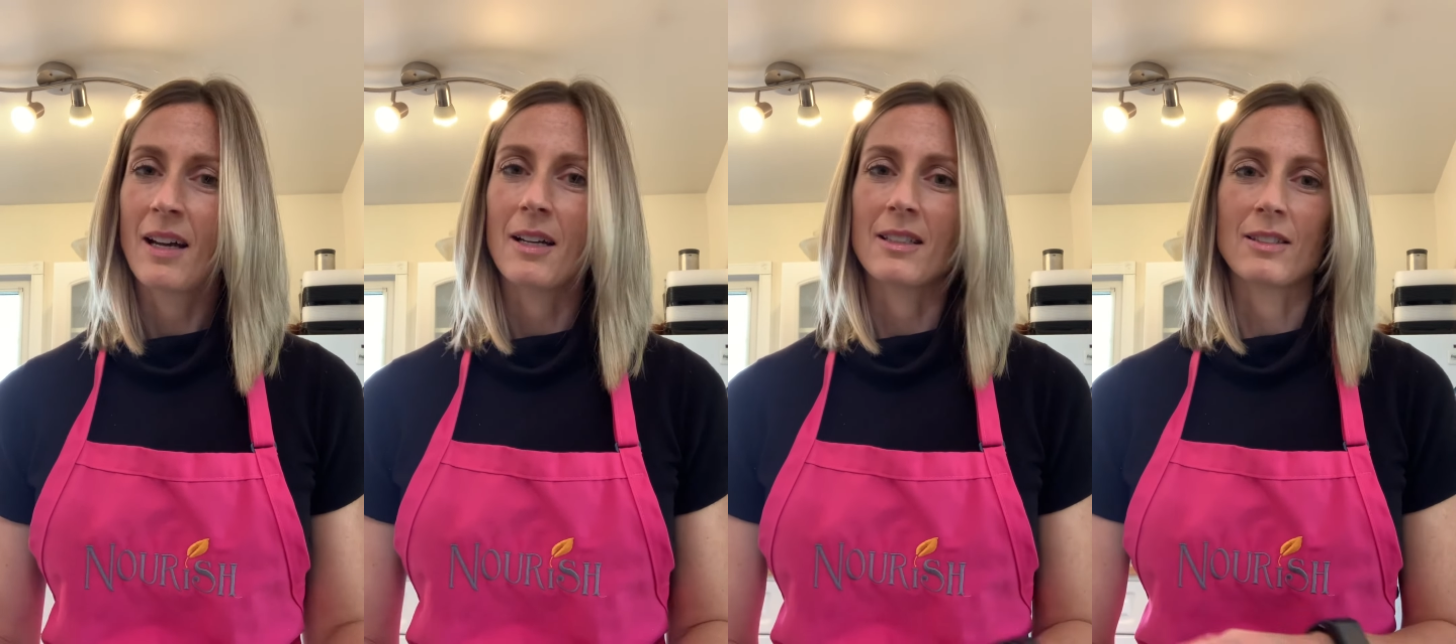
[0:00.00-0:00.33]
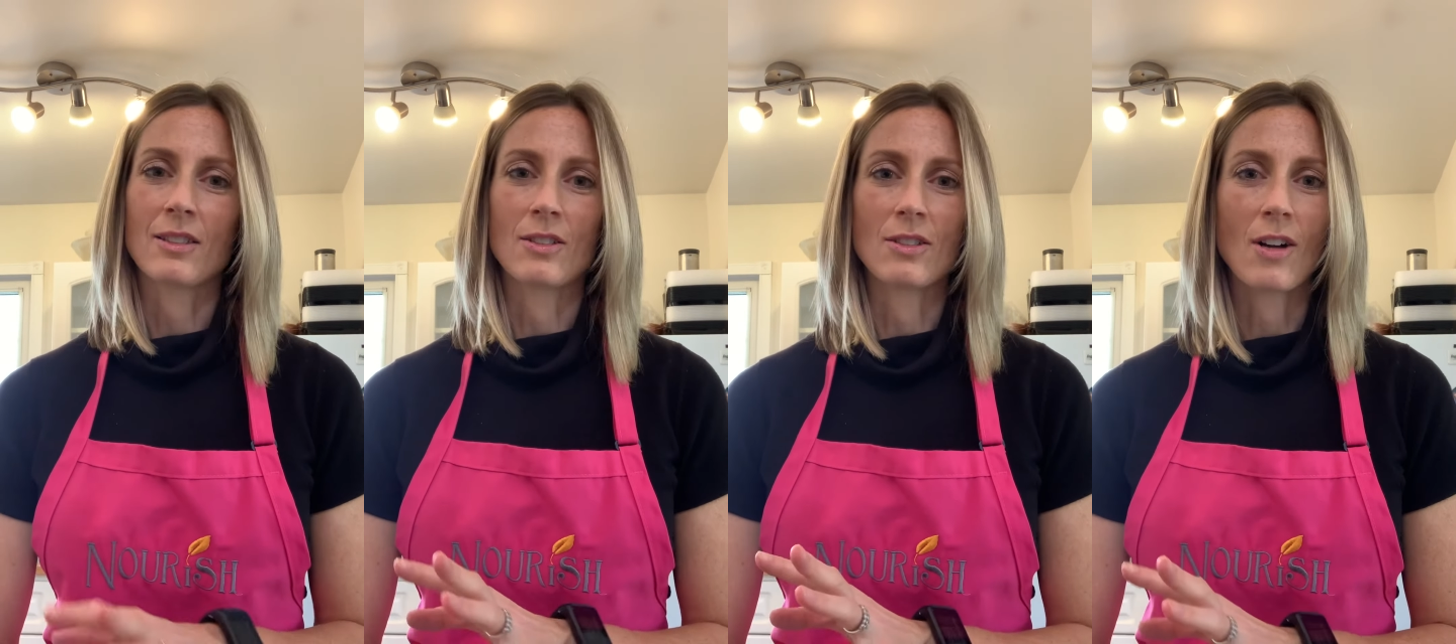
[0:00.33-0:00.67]
It's
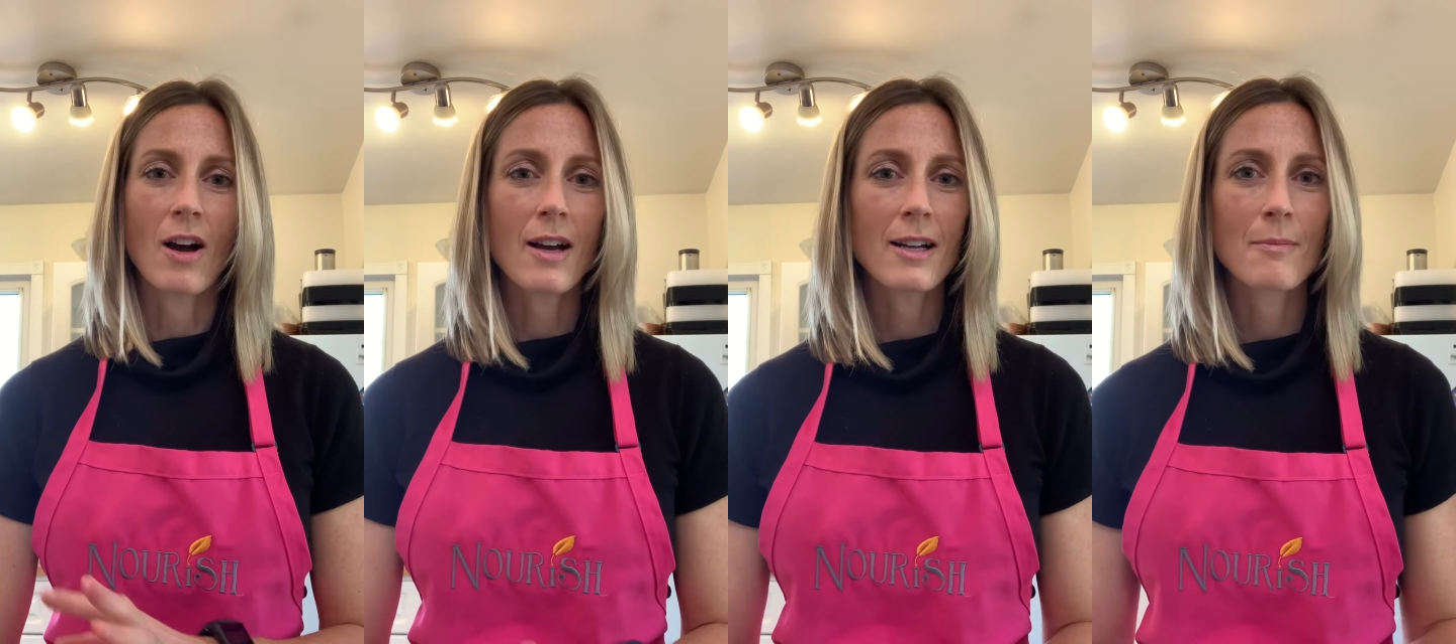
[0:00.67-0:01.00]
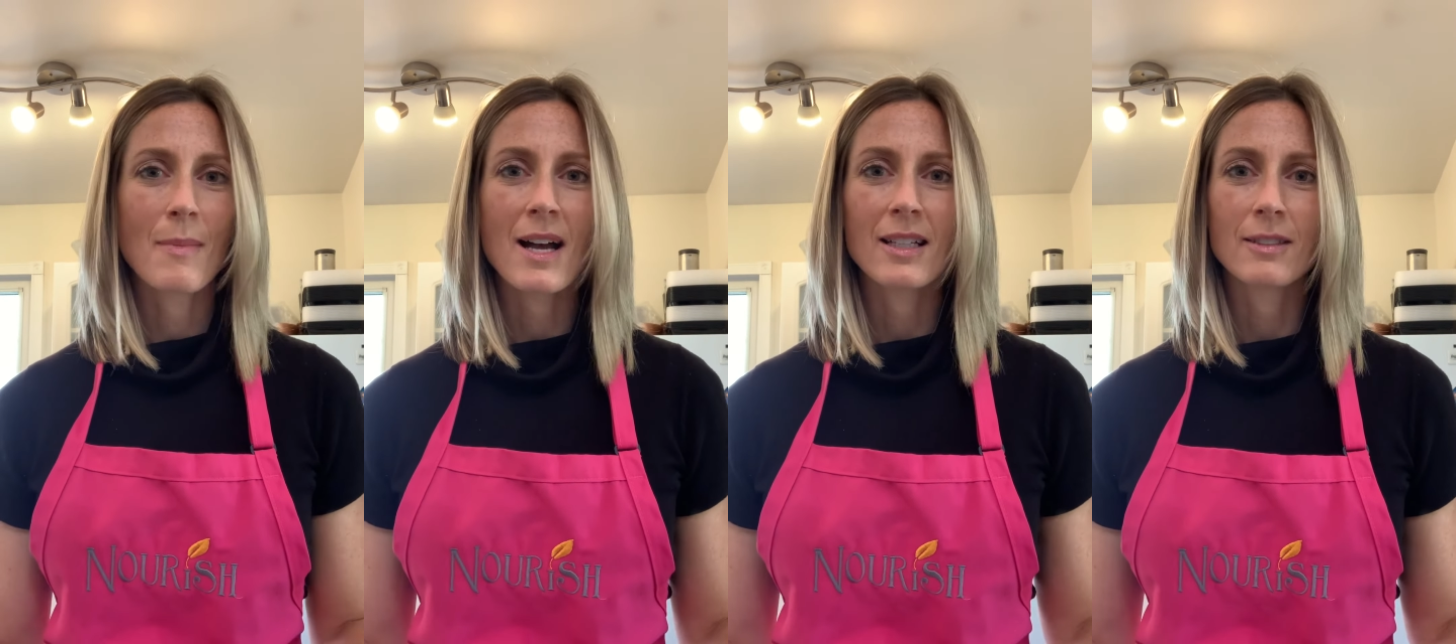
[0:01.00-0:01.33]
not a
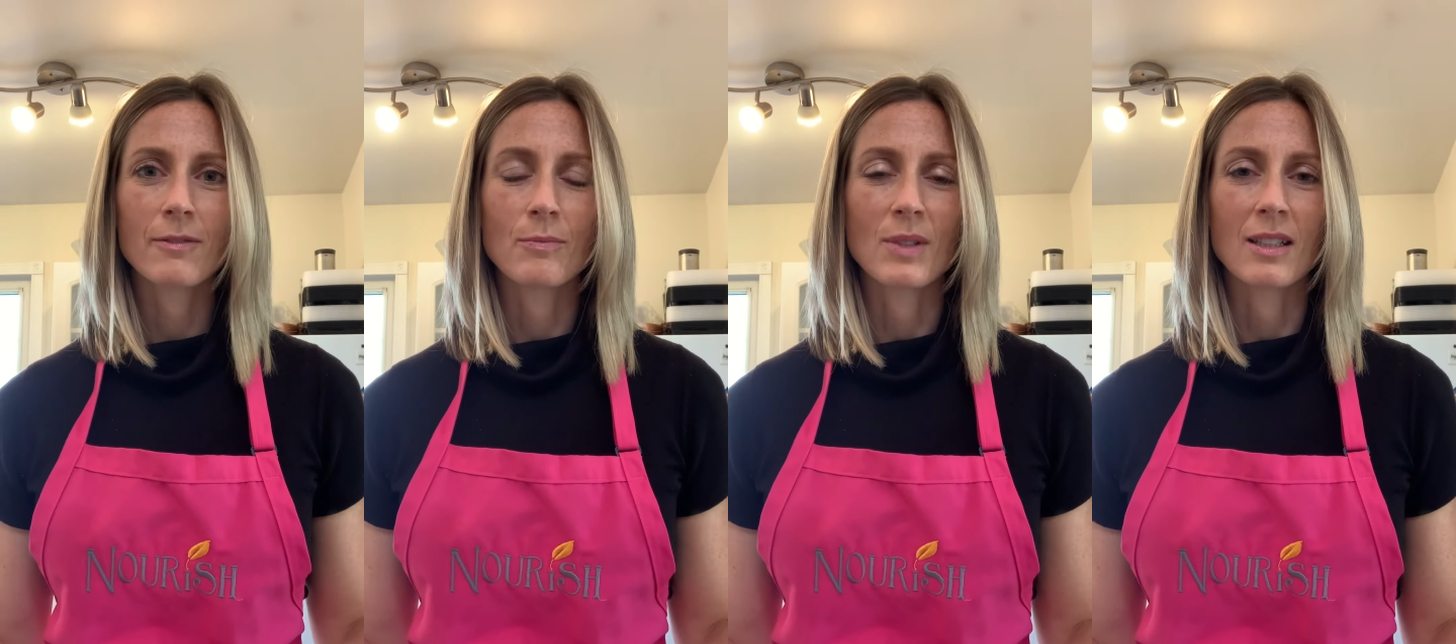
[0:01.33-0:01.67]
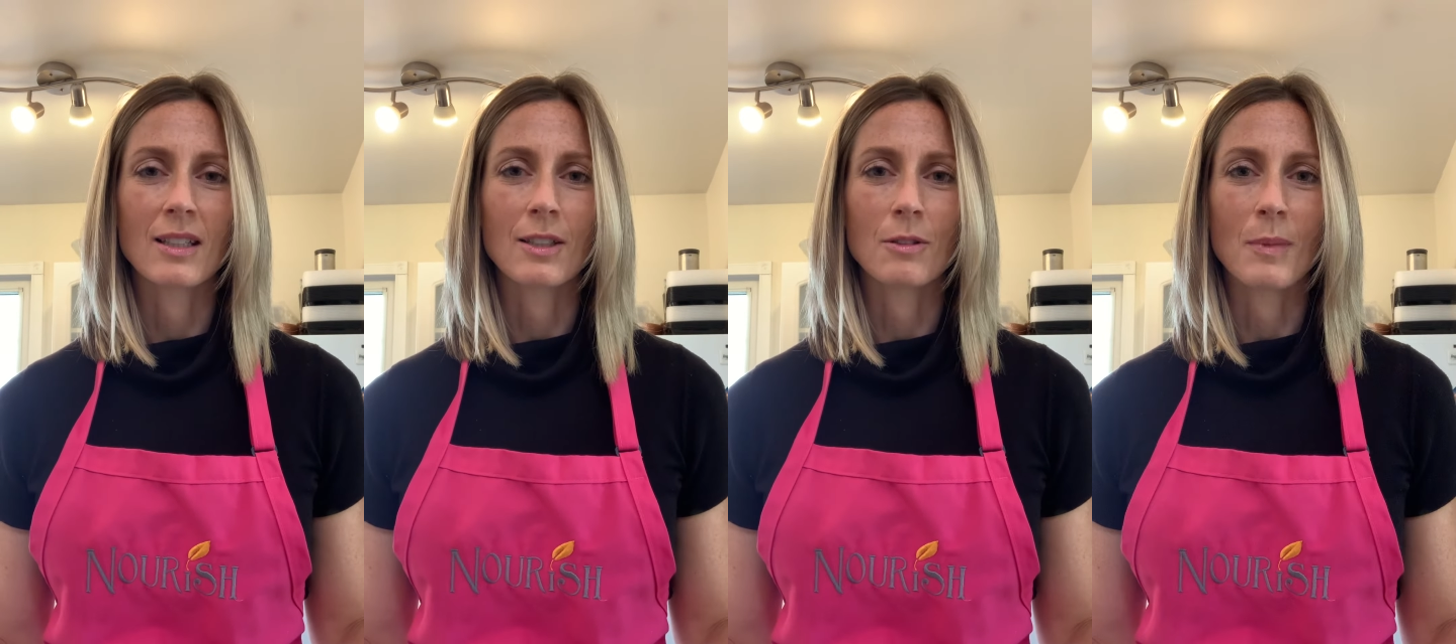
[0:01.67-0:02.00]
massive meal
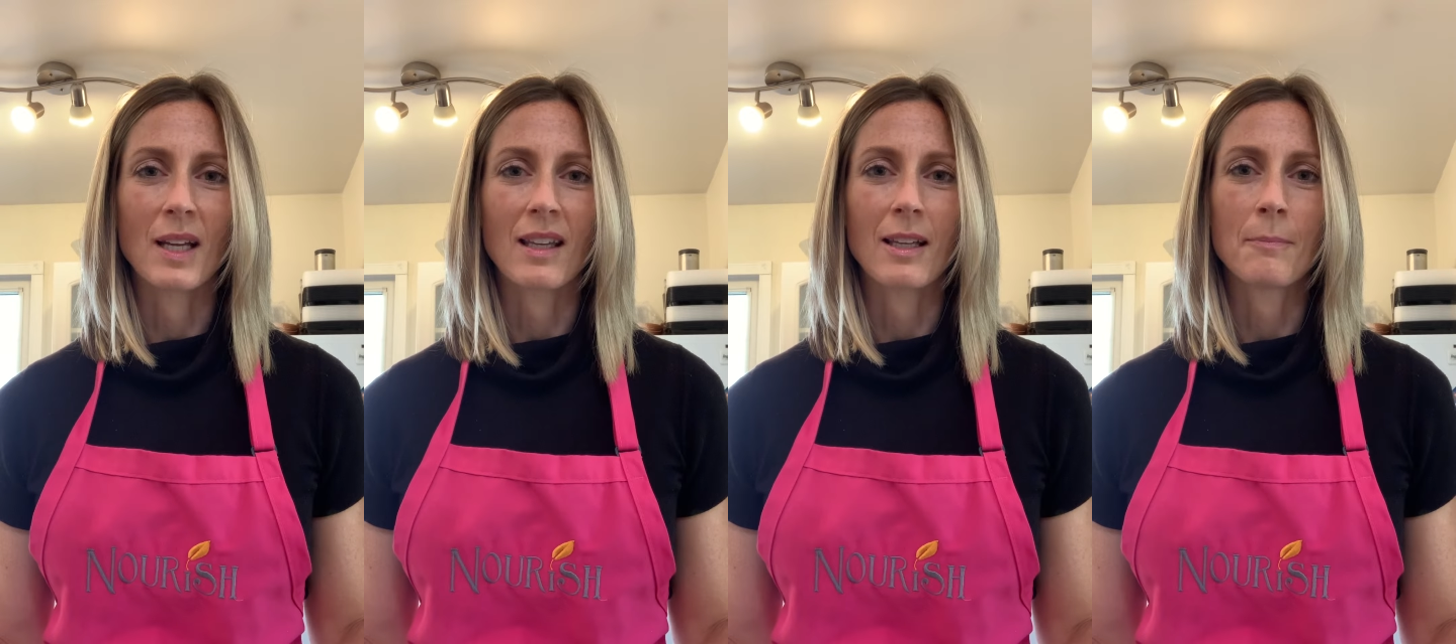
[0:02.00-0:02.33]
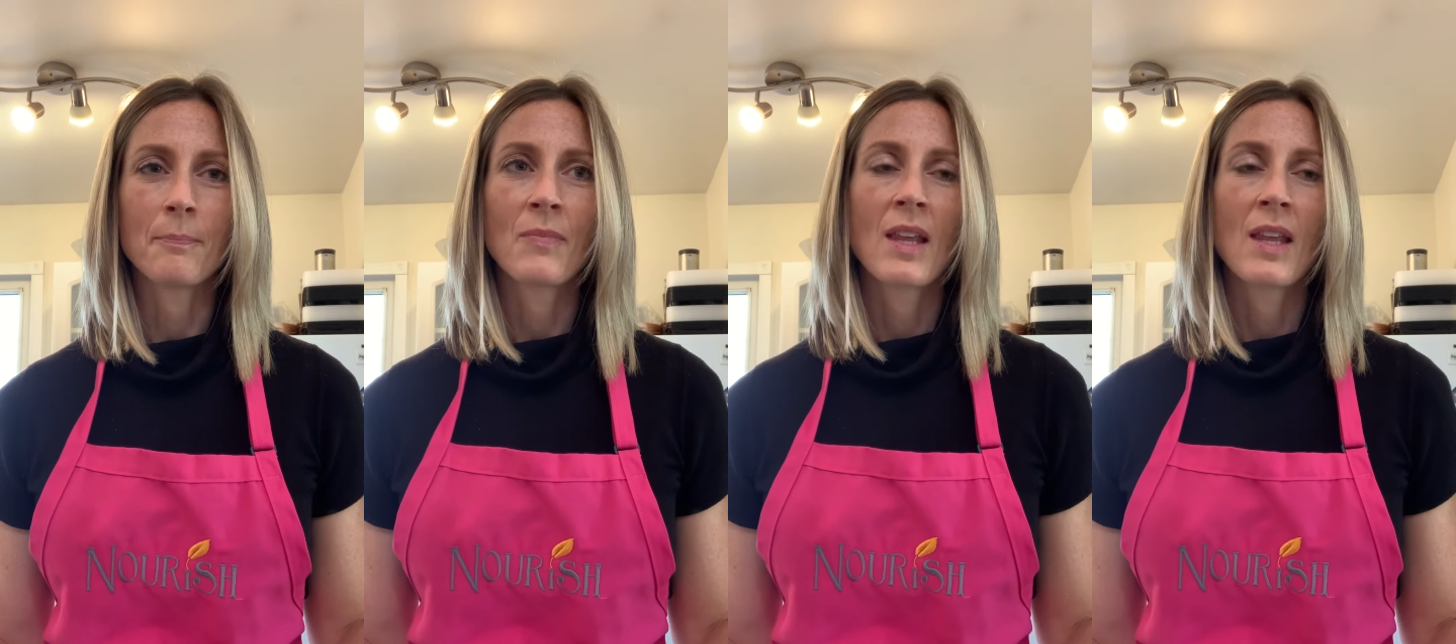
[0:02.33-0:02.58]
that you're making,